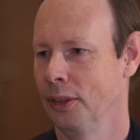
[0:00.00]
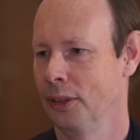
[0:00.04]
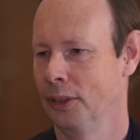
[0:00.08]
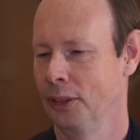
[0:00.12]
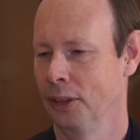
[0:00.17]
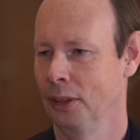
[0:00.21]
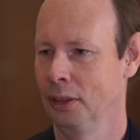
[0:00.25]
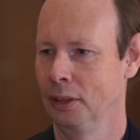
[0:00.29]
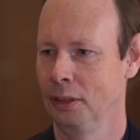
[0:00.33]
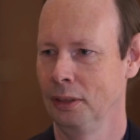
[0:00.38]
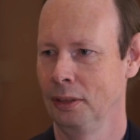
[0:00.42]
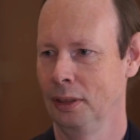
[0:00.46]

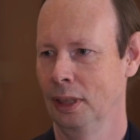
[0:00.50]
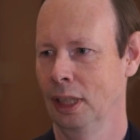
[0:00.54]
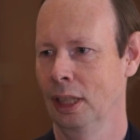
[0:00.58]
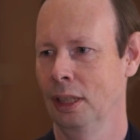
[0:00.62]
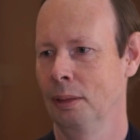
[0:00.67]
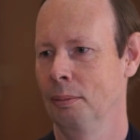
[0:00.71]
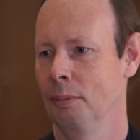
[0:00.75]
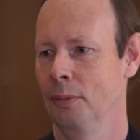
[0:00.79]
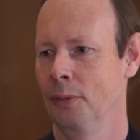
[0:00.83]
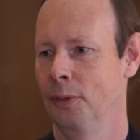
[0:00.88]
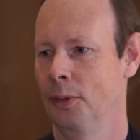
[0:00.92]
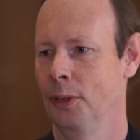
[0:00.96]
So
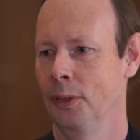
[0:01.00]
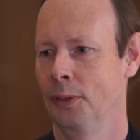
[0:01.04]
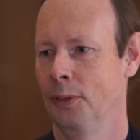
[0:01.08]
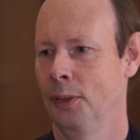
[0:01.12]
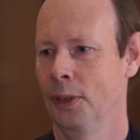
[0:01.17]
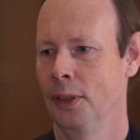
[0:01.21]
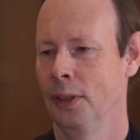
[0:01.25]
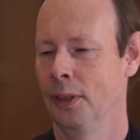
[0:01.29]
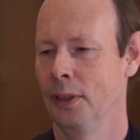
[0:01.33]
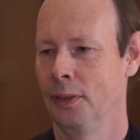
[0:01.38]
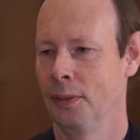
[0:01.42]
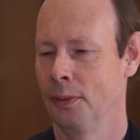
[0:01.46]
um, for, for,
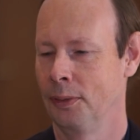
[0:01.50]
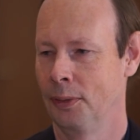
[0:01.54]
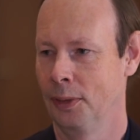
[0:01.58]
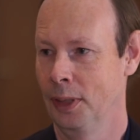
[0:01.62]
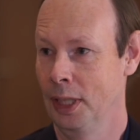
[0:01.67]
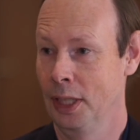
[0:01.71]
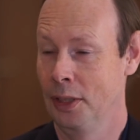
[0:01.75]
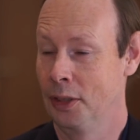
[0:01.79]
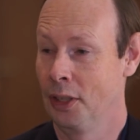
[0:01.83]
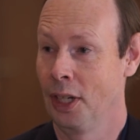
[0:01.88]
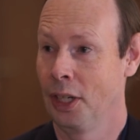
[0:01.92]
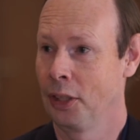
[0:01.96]

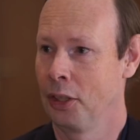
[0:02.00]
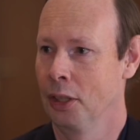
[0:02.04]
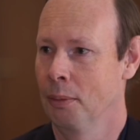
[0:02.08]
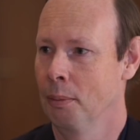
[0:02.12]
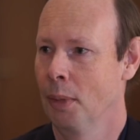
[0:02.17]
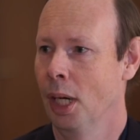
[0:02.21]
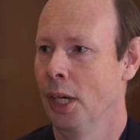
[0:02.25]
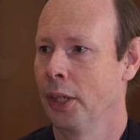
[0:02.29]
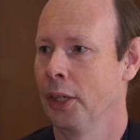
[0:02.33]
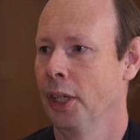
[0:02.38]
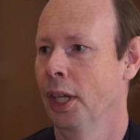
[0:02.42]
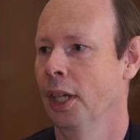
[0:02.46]
in telecom
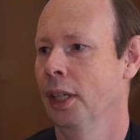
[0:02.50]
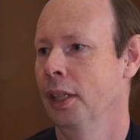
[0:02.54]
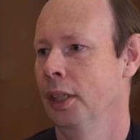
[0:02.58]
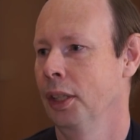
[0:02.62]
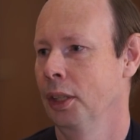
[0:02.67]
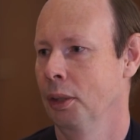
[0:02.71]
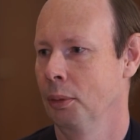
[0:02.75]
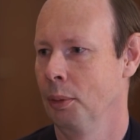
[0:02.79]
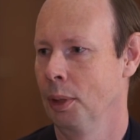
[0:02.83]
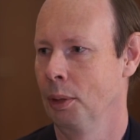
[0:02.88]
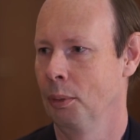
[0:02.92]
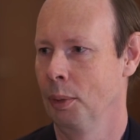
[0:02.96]
market, you
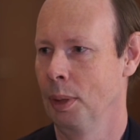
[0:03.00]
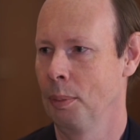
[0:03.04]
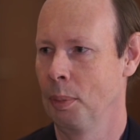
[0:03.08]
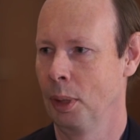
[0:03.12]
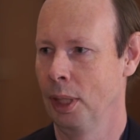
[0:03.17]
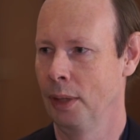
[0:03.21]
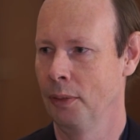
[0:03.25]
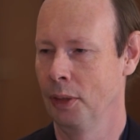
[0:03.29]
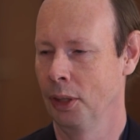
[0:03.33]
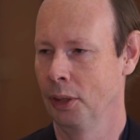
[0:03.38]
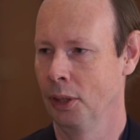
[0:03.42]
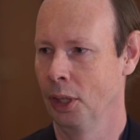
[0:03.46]
know, we, we,
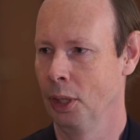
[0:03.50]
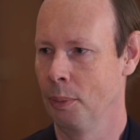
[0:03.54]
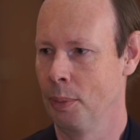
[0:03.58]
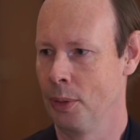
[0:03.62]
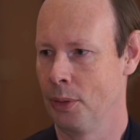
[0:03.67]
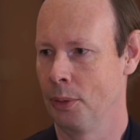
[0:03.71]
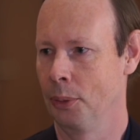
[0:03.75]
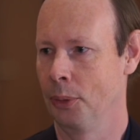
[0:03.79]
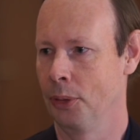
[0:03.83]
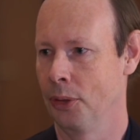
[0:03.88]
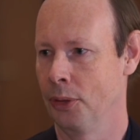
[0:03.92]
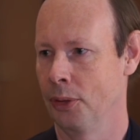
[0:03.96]
believe that open
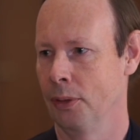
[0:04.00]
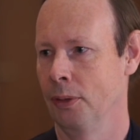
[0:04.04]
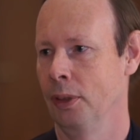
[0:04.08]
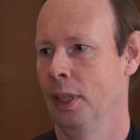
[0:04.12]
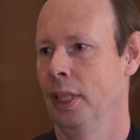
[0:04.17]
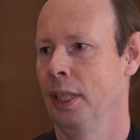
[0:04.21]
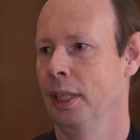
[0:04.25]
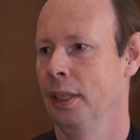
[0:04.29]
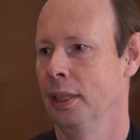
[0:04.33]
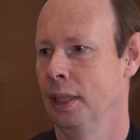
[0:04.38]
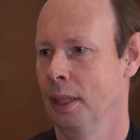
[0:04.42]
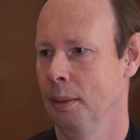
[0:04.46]
source is a
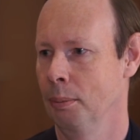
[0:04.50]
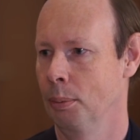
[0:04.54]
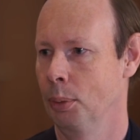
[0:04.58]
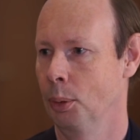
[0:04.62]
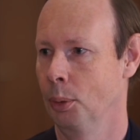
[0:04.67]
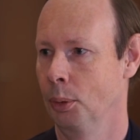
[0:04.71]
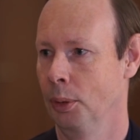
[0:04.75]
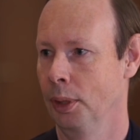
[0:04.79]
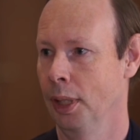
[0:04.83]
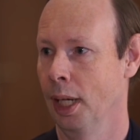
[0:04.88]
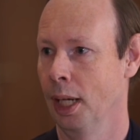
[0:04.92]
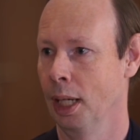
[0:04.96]
really
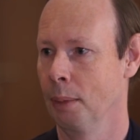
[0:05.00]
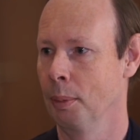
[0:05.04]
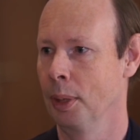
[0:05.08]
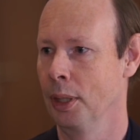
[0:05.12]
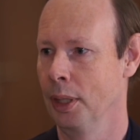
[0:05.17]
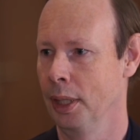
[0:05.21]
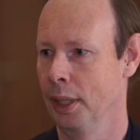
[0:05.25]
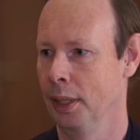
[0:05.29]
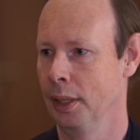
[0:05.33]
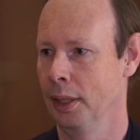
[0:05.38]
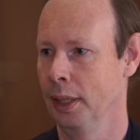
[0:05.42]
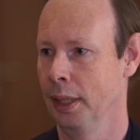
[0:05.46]
important
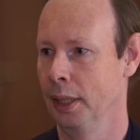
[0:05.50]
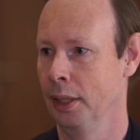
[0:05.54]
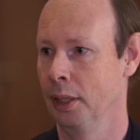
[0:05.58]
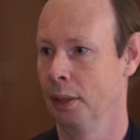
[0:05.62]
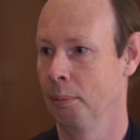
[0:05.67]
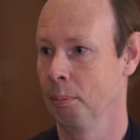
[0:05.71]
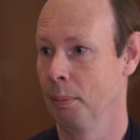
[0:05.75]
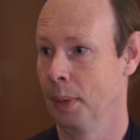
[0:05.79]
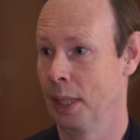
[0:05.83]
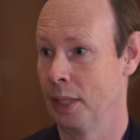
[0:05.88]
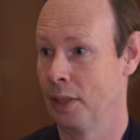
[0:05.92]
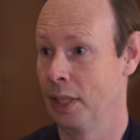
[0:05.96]
element in, in
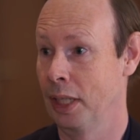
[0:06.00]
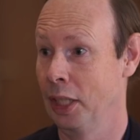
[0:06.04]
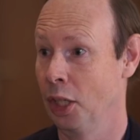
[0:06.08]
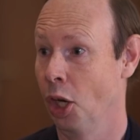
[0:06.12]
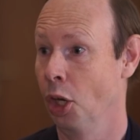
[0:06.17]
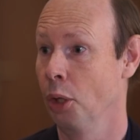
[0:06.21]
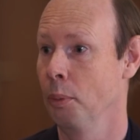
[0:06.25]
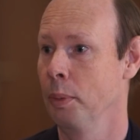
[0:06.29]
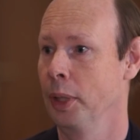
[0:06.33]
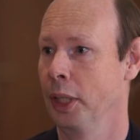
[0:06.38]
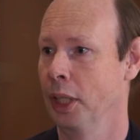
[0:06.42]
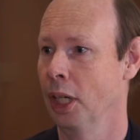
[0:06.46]
basically
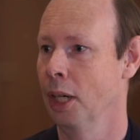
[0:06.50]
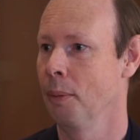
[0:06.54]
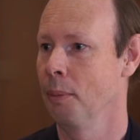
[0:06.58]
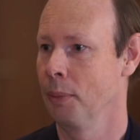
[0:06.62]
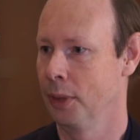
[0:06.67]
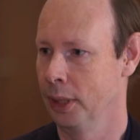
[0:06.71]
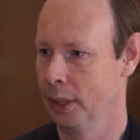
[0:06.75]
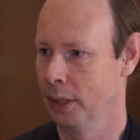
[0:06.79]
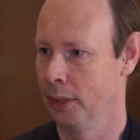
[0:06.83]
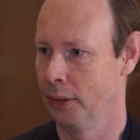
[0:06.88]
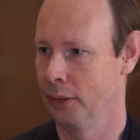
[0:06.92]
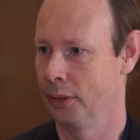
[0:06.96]
opening up
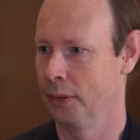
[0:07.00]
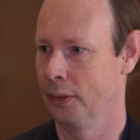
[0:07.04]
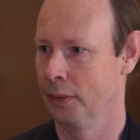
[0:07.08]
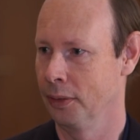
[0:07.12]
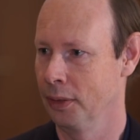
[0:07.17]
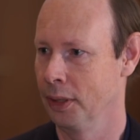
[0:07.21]
these,